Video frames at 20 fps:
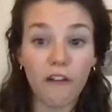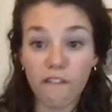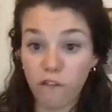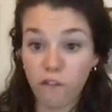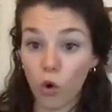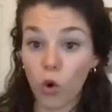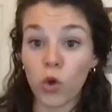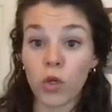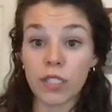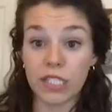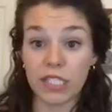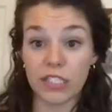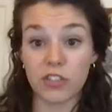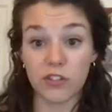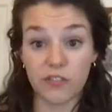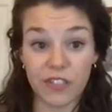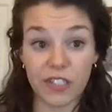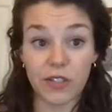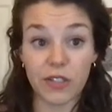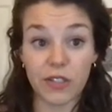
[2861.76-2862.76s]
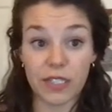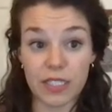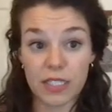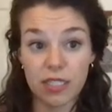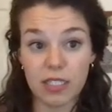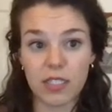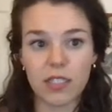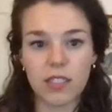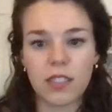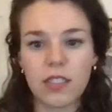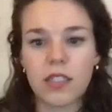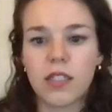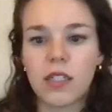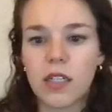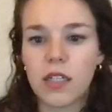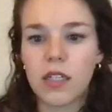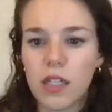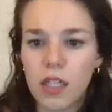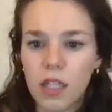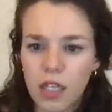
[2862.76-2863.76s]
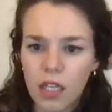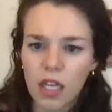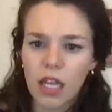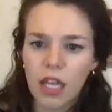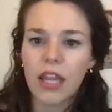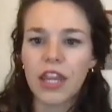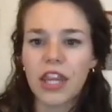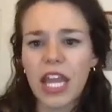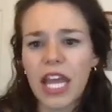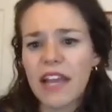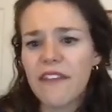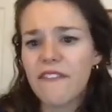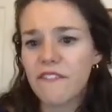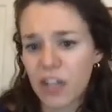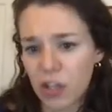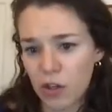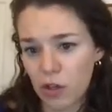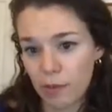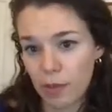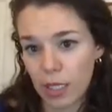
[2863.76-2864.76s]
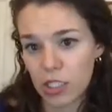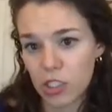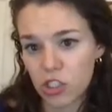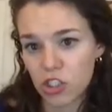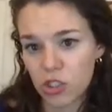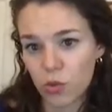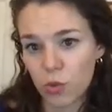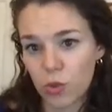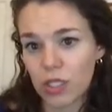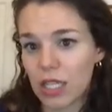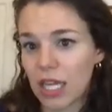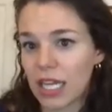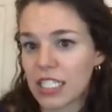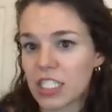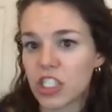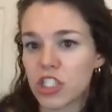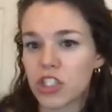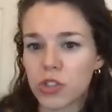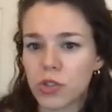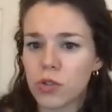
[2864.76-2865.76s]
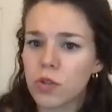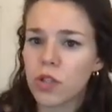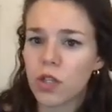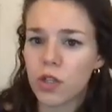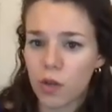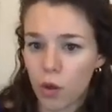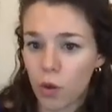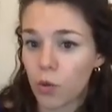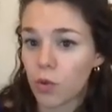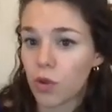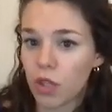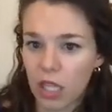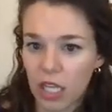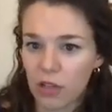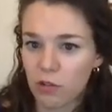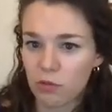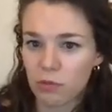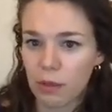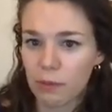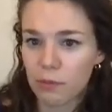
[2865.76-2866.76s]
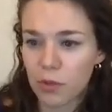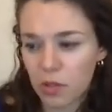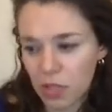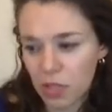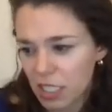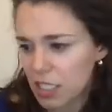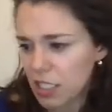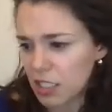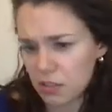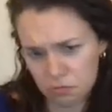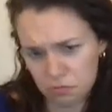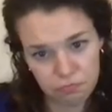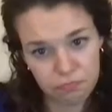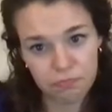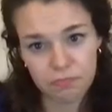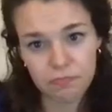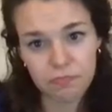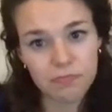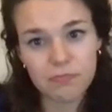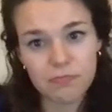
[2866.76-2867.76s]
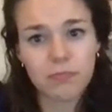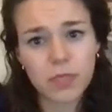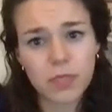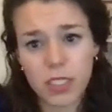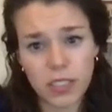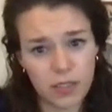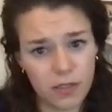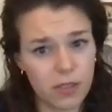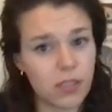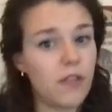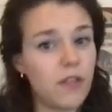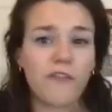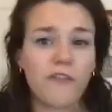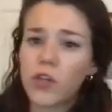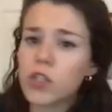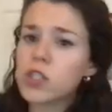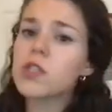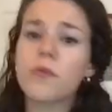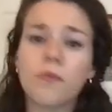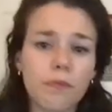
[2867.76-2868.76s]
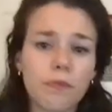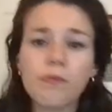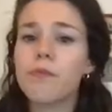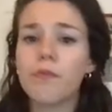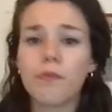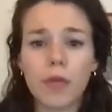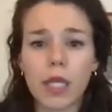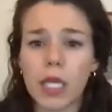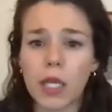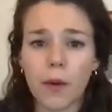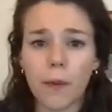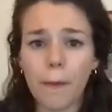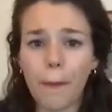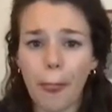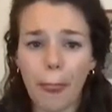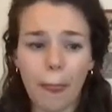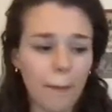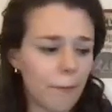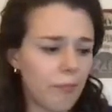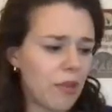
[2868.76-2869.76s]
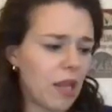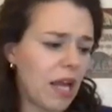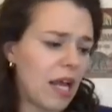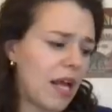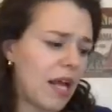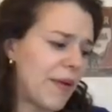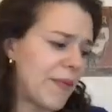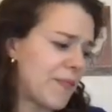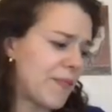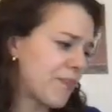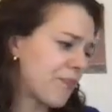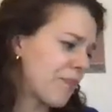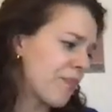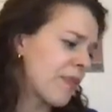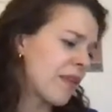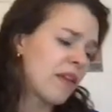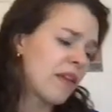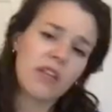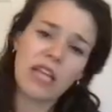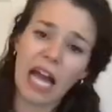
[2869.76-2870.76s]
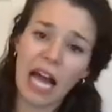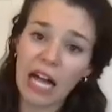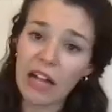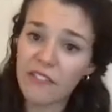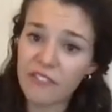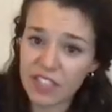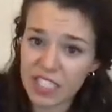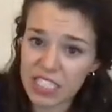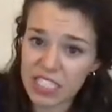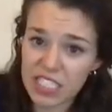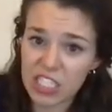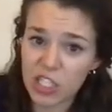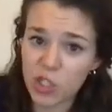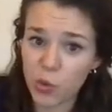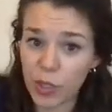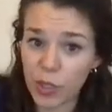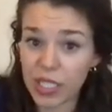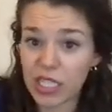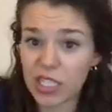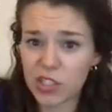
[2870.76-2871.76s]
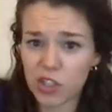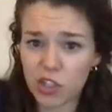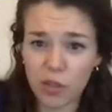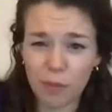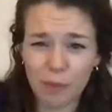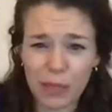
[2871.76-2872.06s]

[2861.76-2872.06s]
foreign interference. They very much would like to do their own thing. Remember, they're the first, you know, um, Calvinists in New England are the